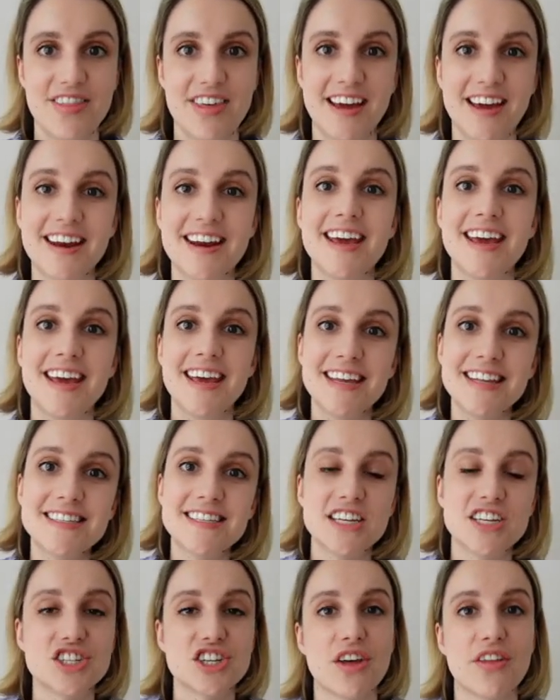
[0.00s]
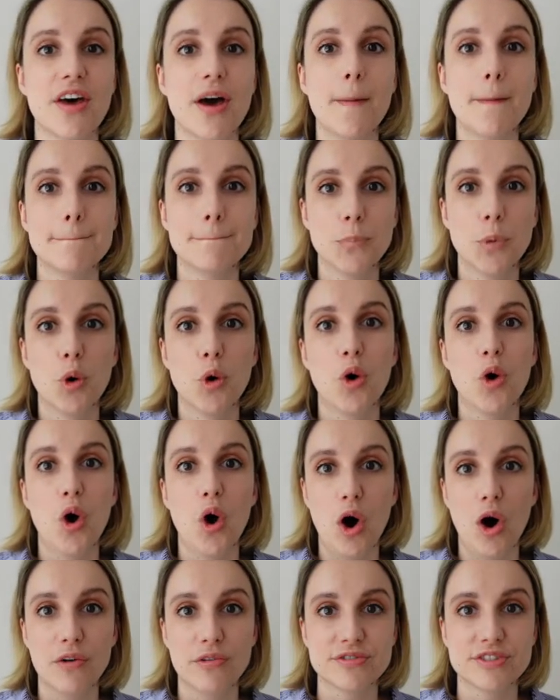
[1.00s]
They're going to hit each other more
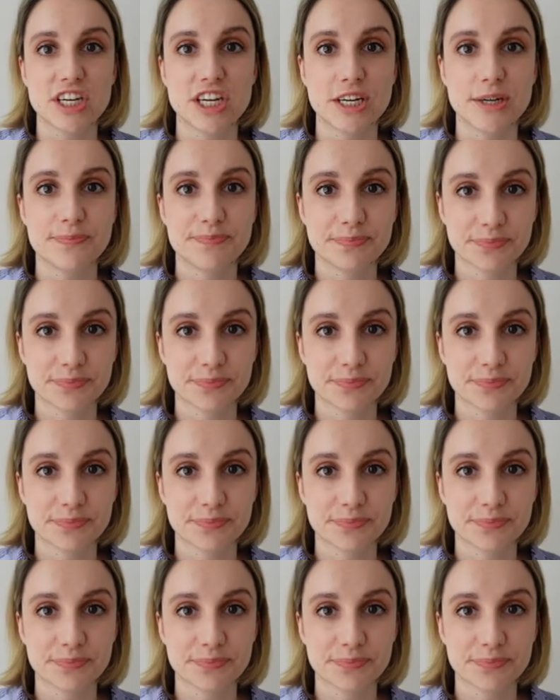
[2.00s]
often.